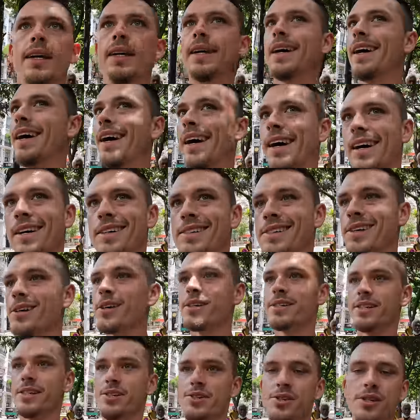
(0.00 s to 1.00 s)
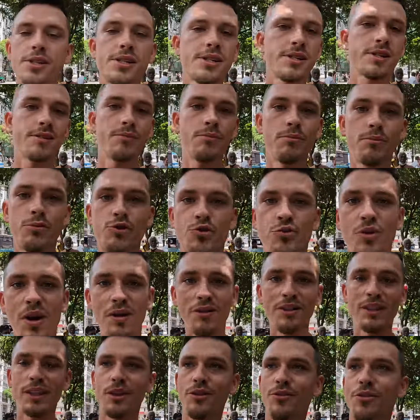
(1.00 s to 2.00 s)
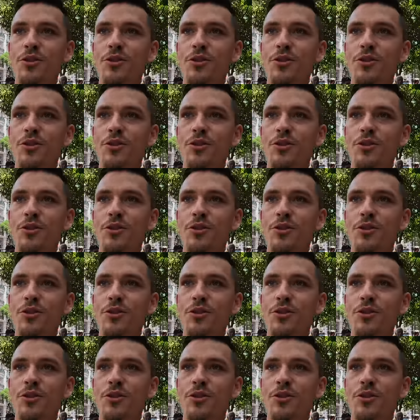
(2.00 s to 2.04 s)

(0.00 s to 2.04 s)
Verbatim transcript: yeah, seriously, just traveling